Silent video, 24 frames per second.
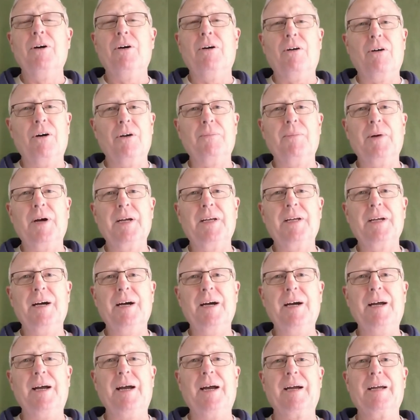on my
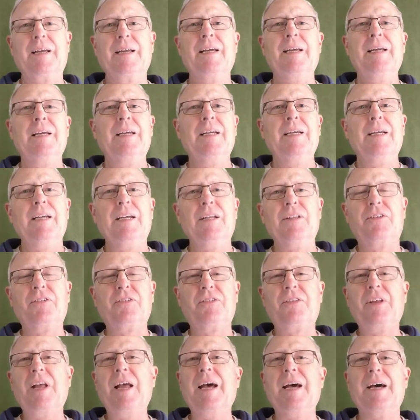kayak.
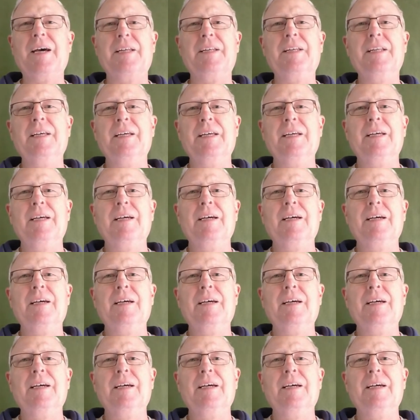Instead,